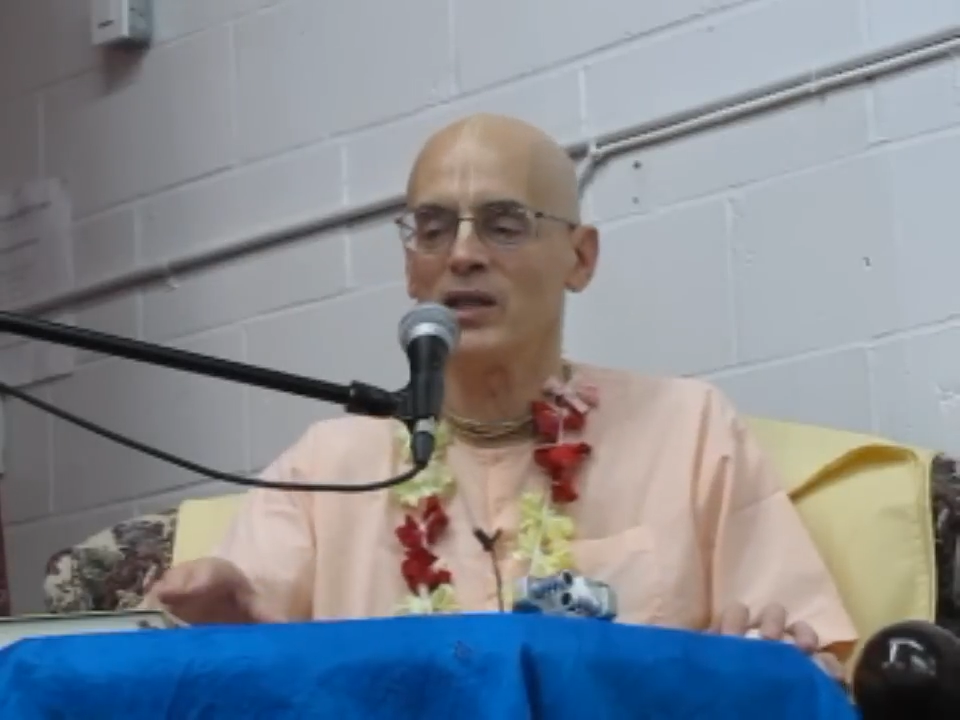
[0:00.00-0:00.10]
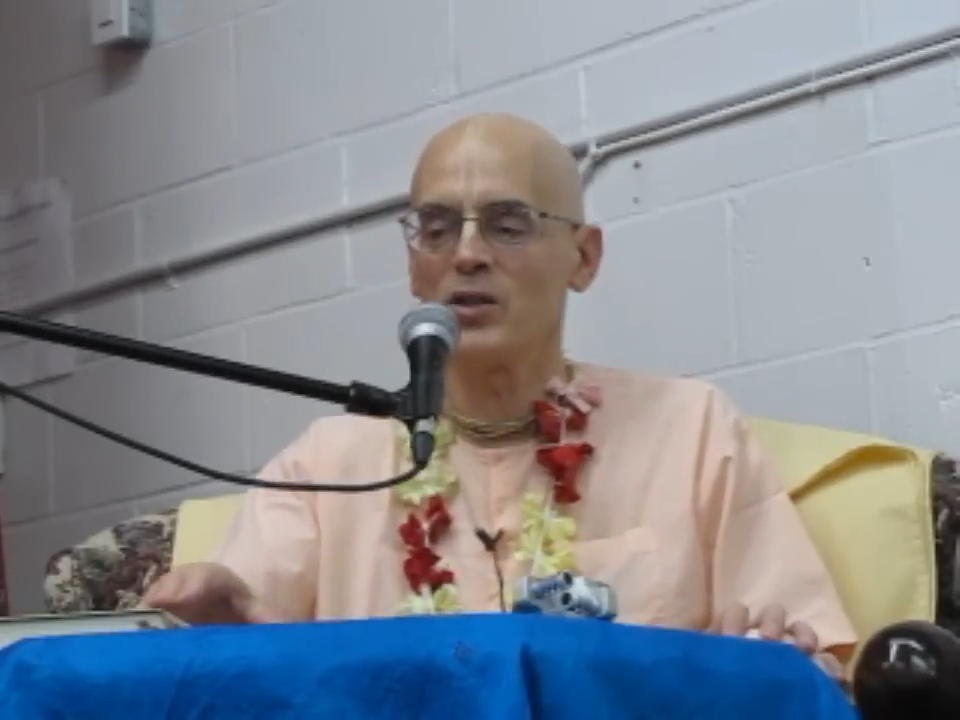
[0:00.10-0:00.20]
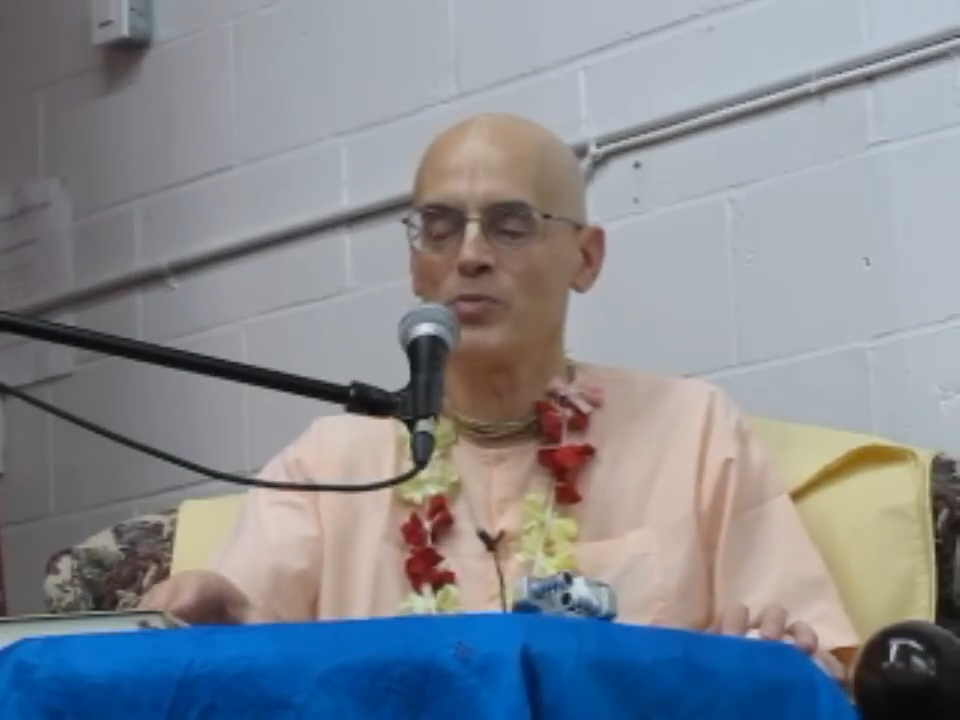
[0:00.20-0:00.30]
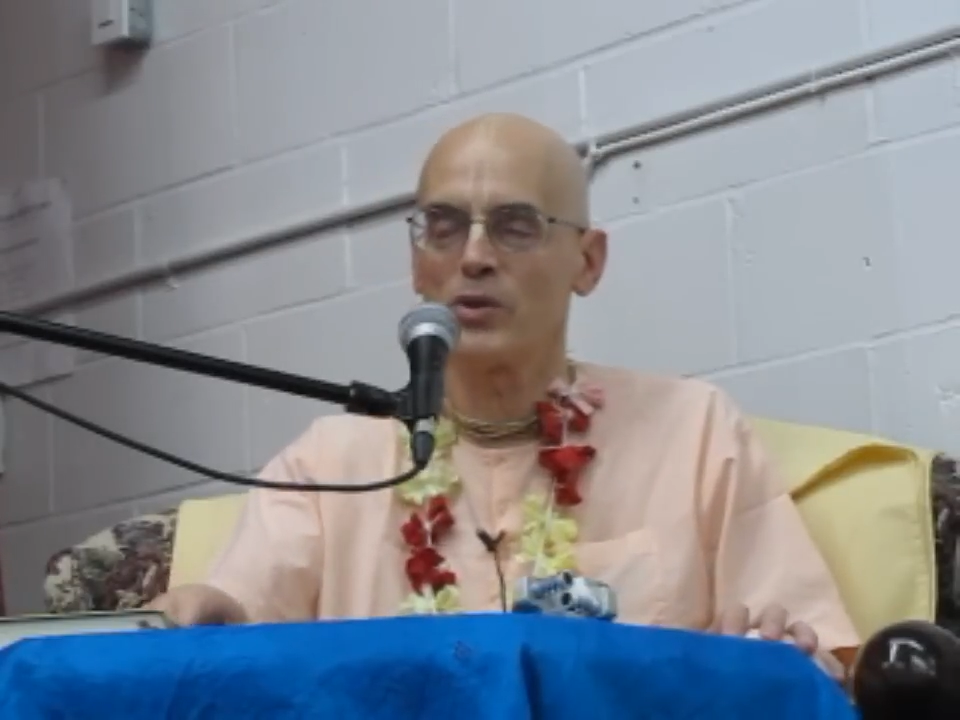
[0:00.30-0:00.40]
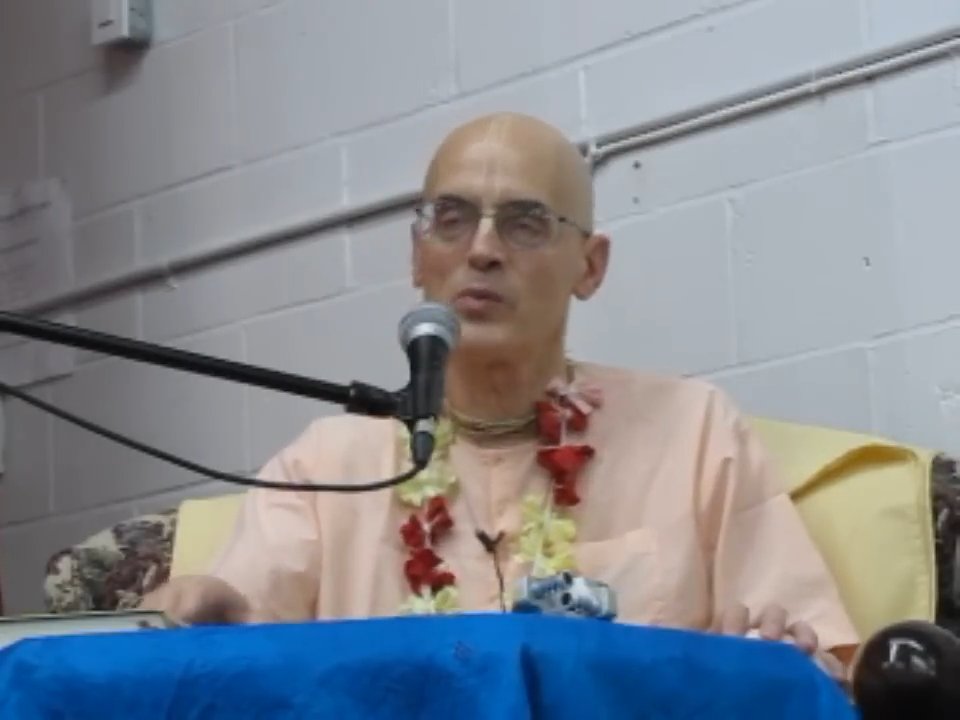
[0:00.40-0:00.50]
And in
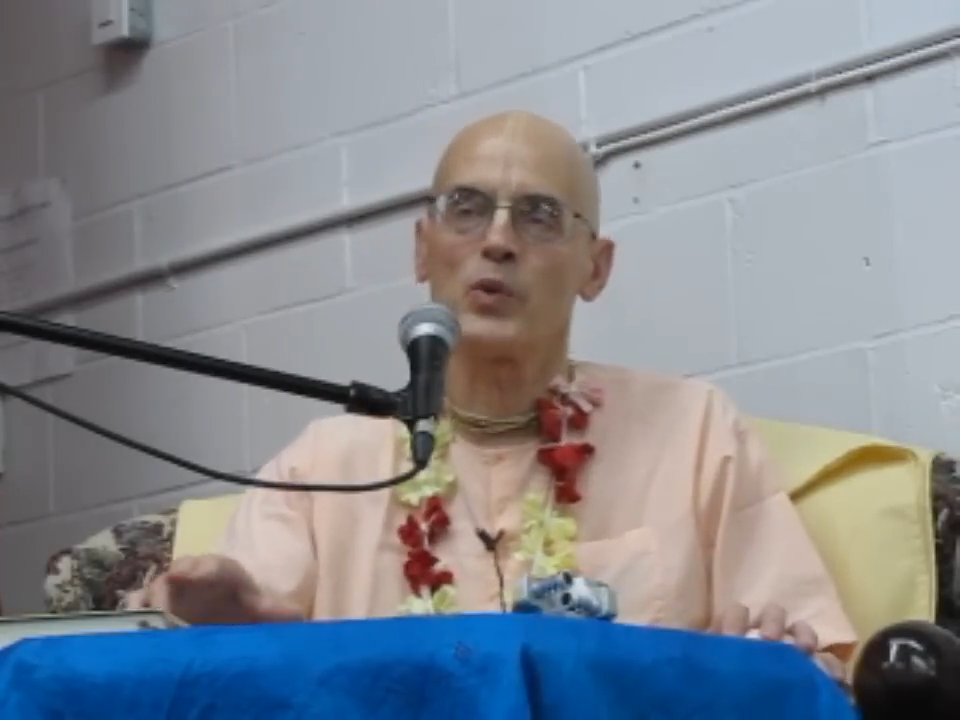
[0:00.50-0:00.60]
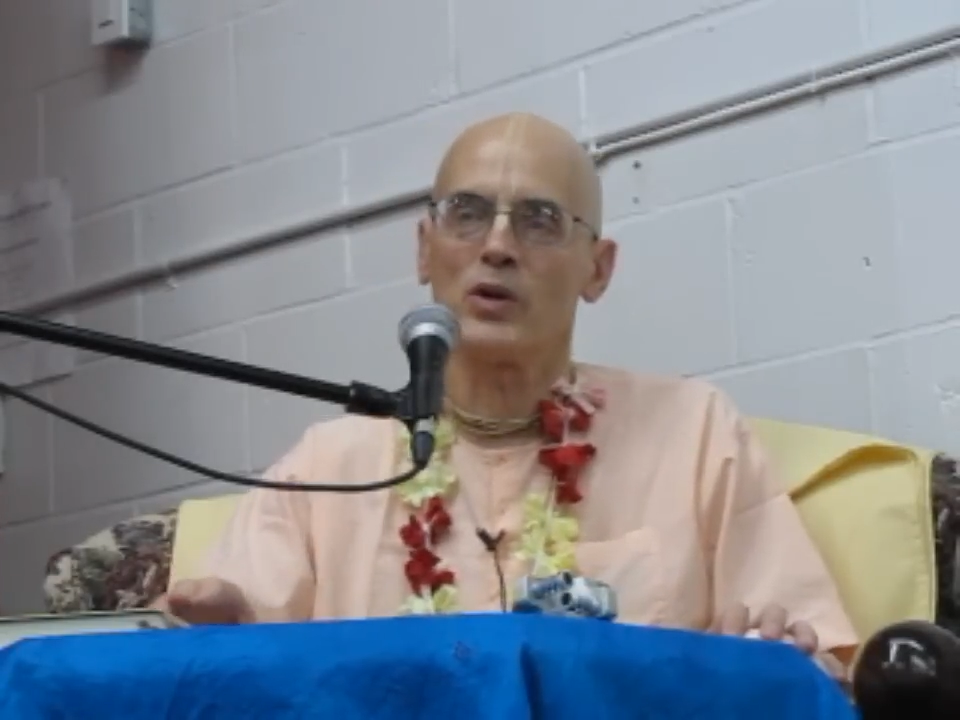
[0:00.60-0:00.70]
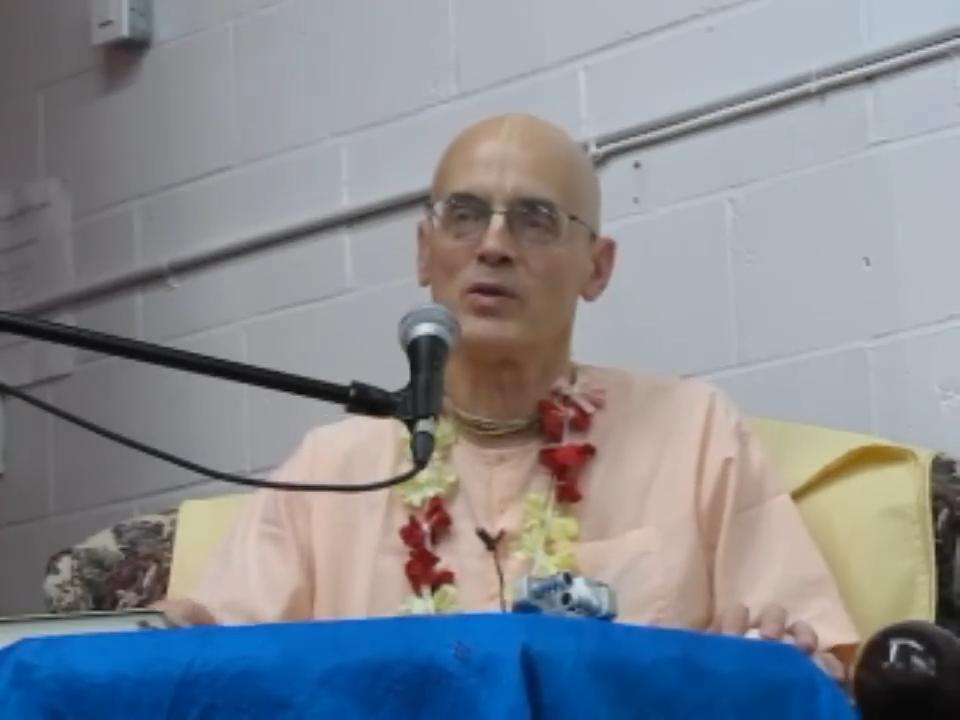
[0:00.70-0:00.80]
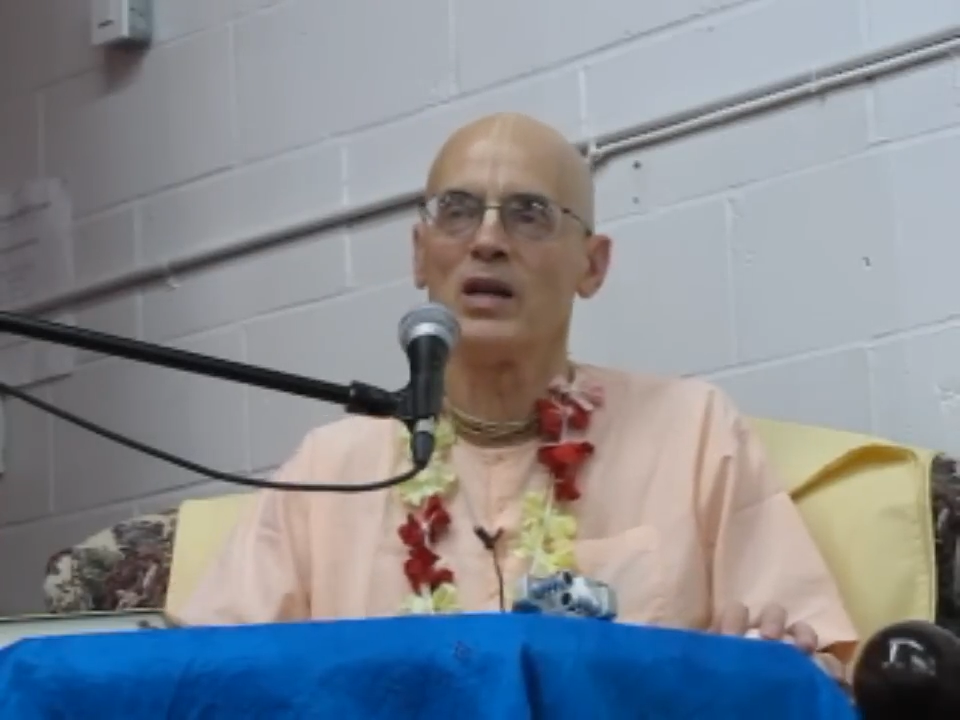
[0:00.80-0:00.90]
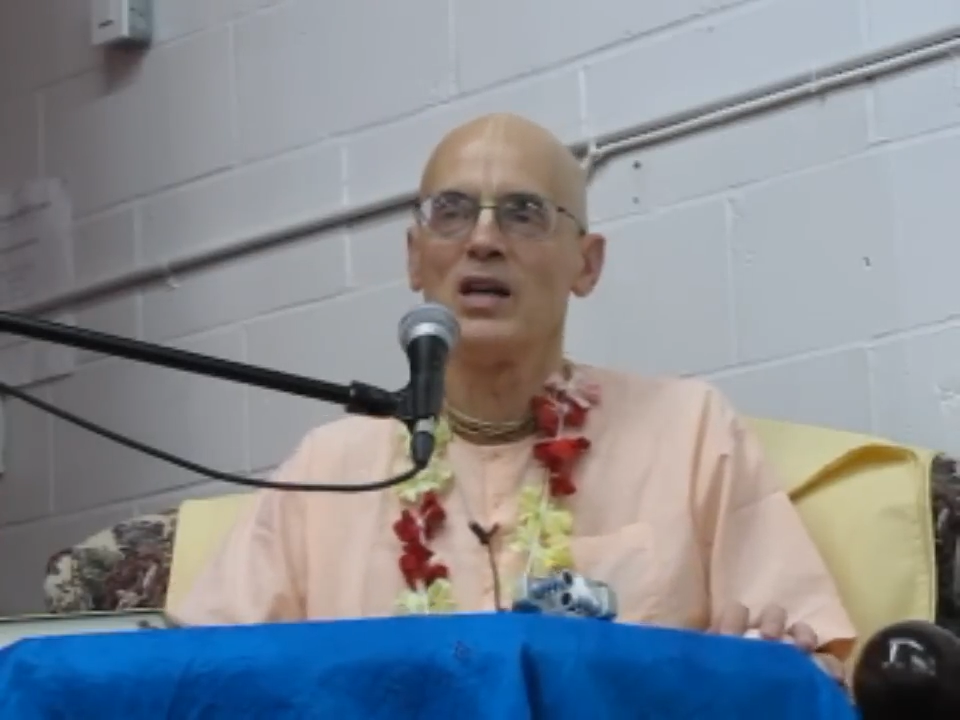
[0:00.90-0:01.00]
the
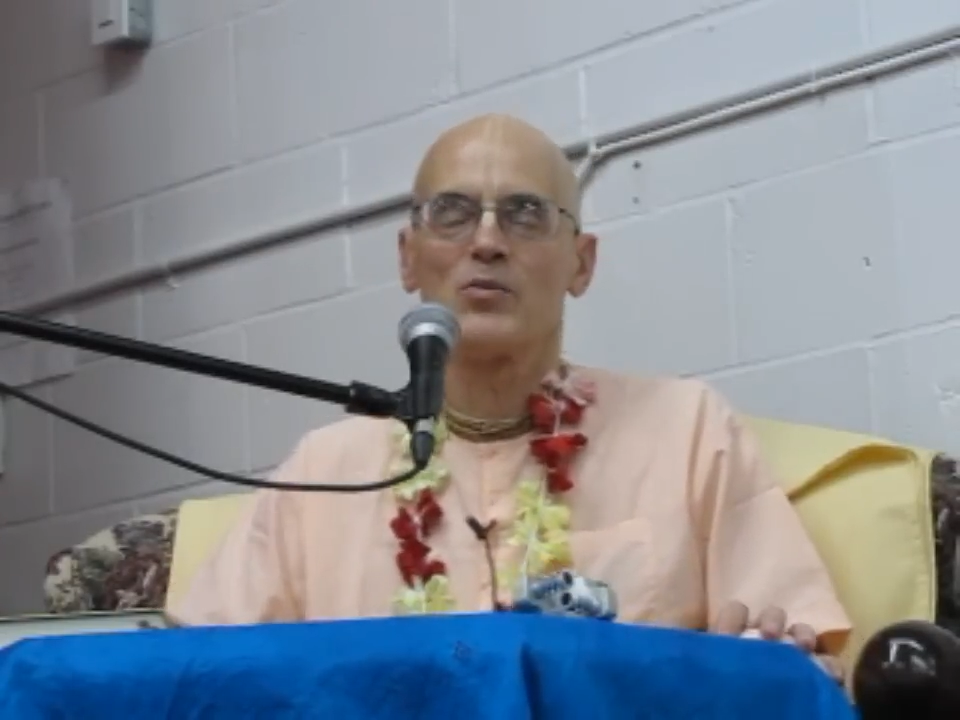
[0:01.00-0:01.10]
purport,